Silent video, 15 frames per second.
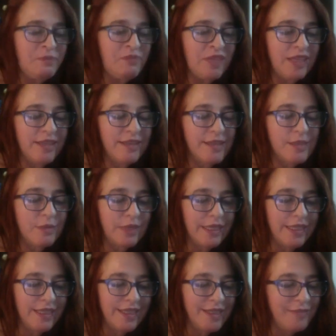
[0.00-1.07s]
This one,
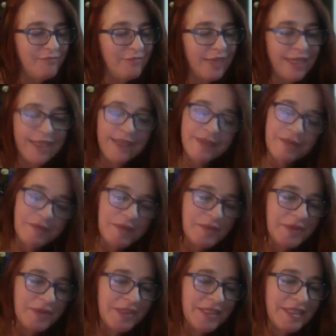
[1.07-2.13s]
and I
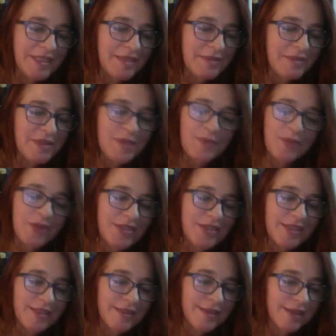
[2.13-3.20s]
remember this
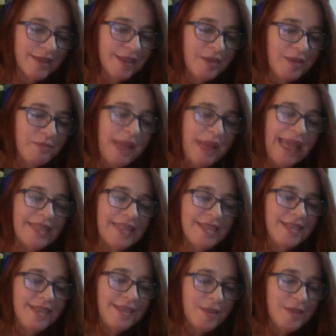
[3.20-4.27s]
person,
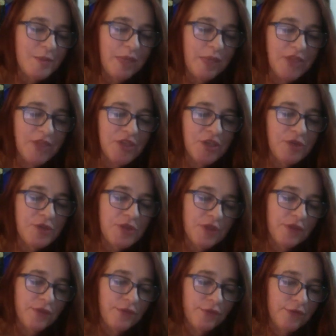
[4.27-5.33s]
Backseat by Joseph.
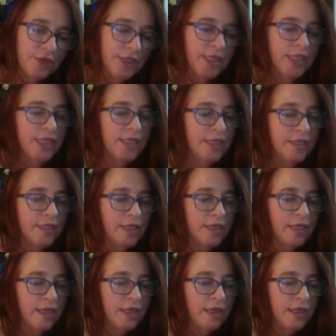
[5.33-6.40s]

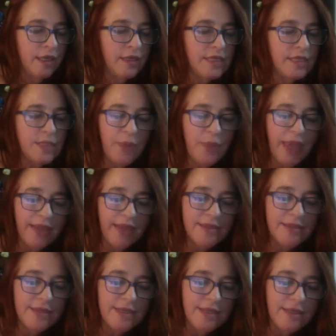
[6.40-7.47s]
This
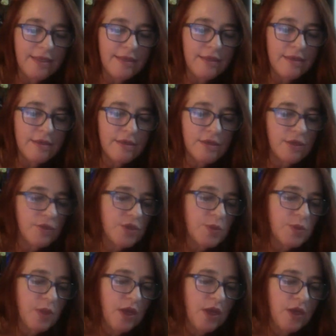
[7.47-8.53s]
backseat, so
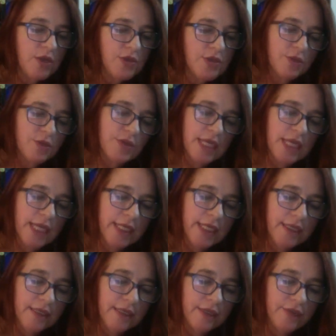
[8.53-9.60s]
small, so tight
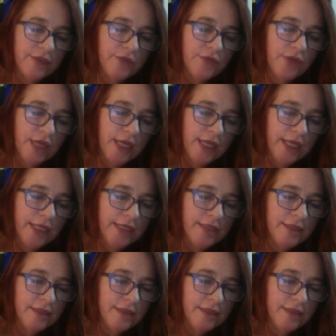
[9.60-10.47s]
and confined,